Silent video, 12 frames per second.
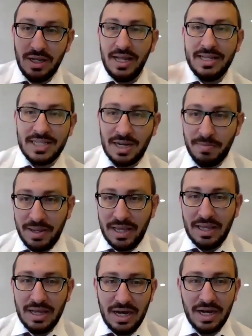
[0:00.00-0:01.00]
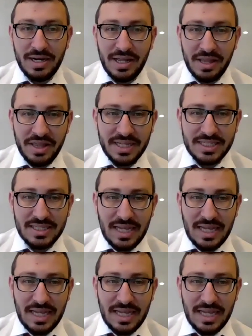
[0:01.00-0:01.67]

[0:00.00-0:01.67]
is going to be on this